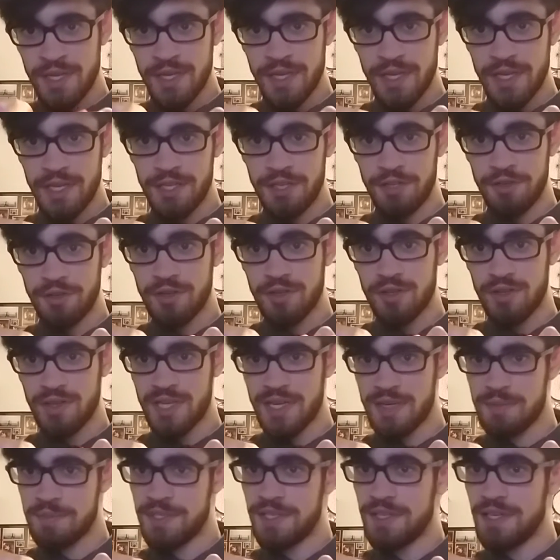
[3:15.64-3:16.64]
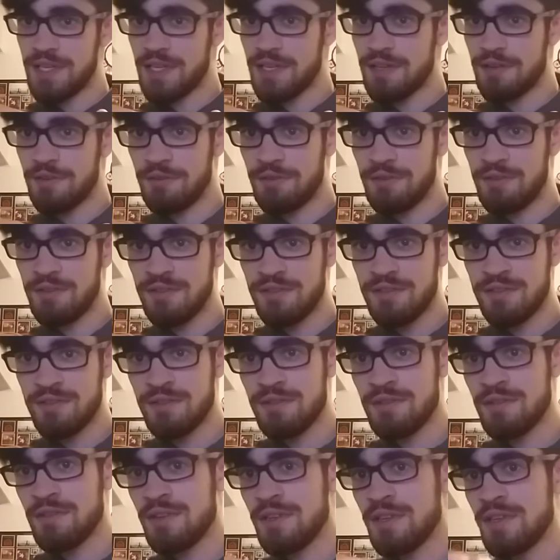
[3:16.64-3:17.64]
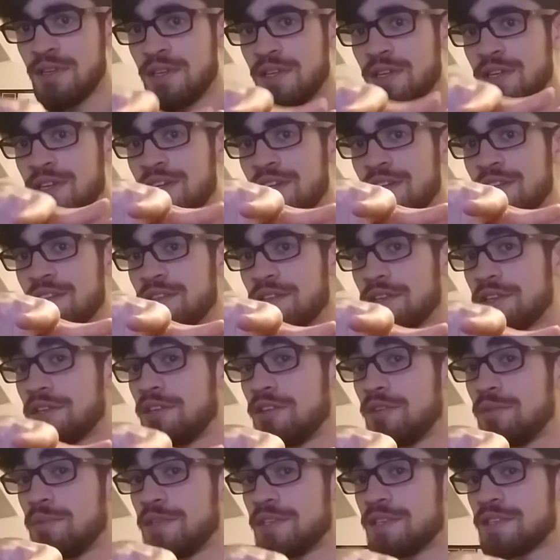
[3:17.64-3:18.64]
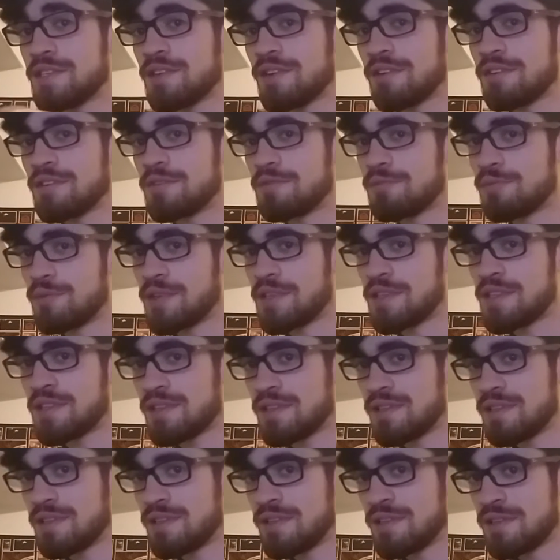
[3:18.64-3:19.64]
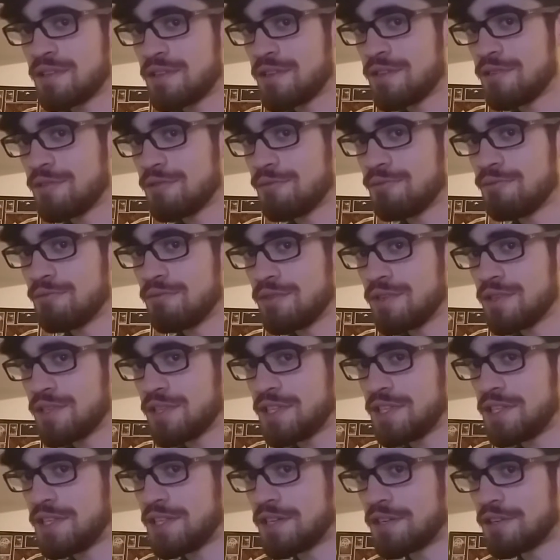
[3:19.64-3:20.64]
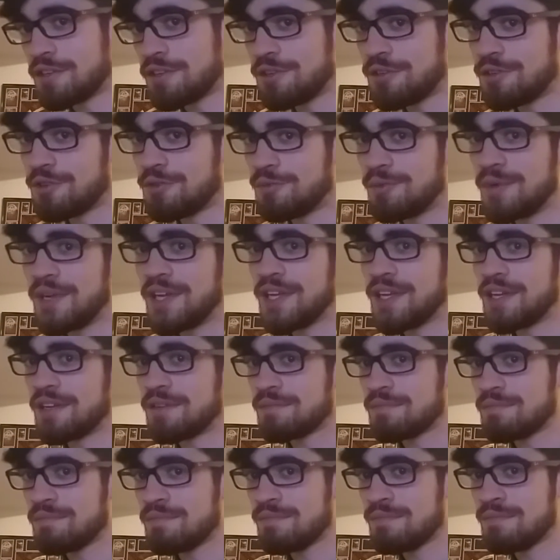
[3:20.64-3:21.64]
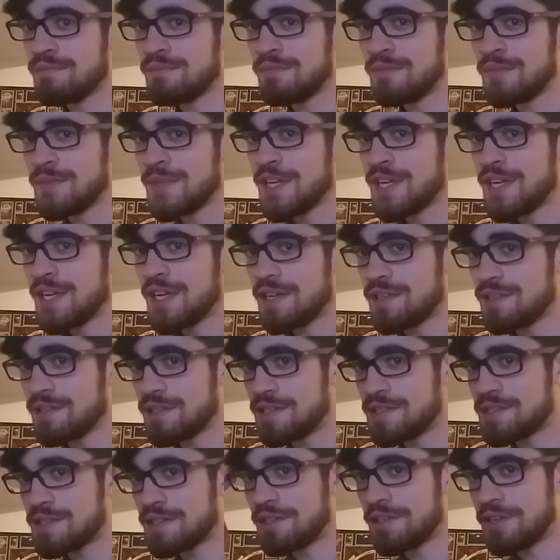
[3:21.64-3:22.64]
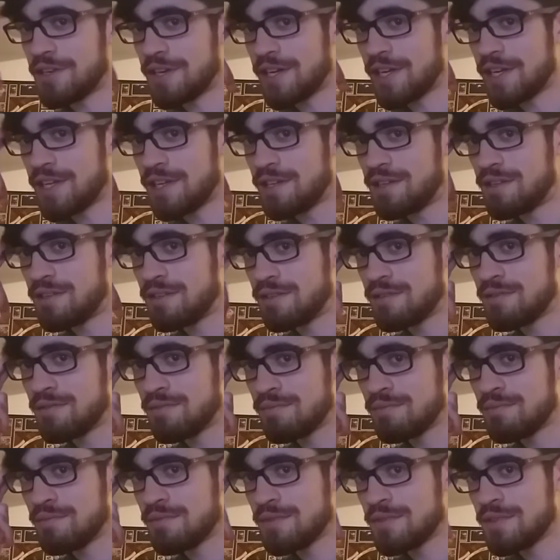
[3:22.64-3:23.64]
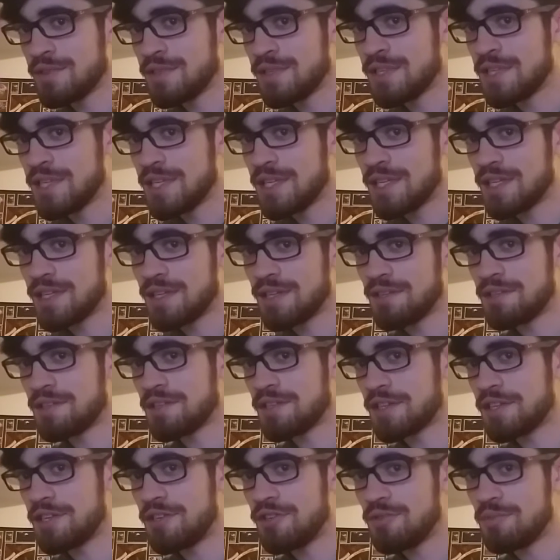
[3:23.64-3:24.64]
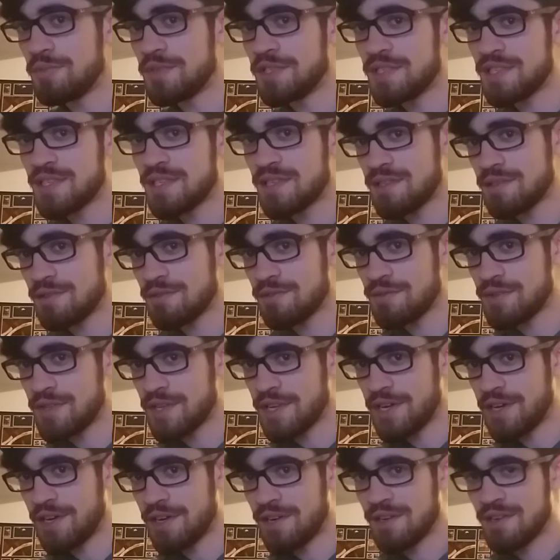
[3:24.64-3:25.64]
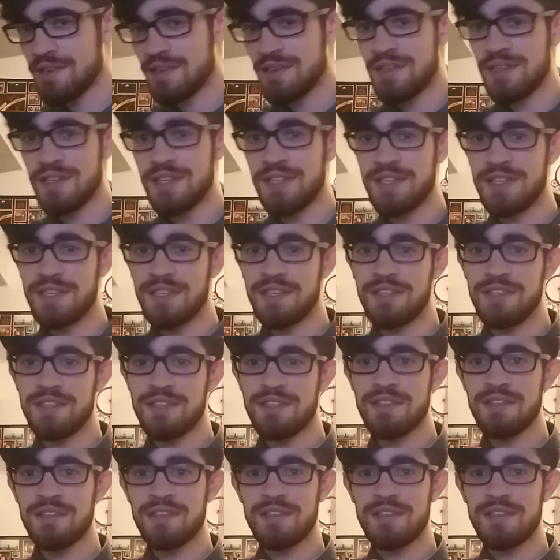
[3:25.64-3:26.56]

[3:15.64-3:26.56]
and you collapse it down, the cube you started with really didn't go away, at least in your head. The cube is still there, and